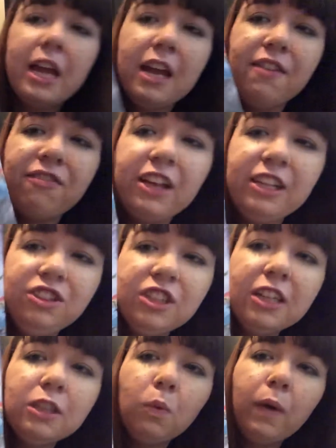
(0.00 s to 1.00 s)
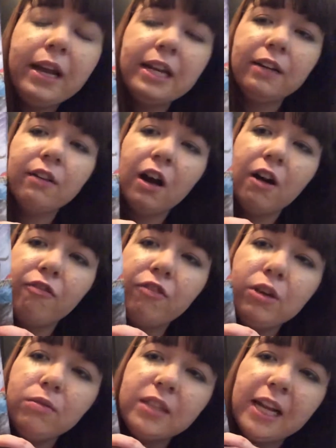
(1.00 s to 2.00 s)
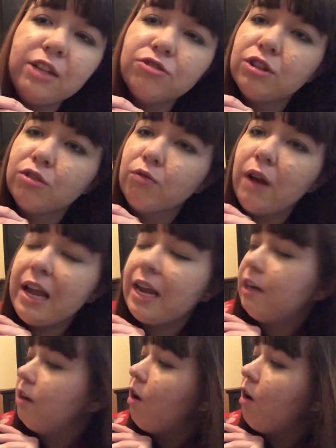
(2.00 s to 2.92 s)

If they just waited a few days for the rain,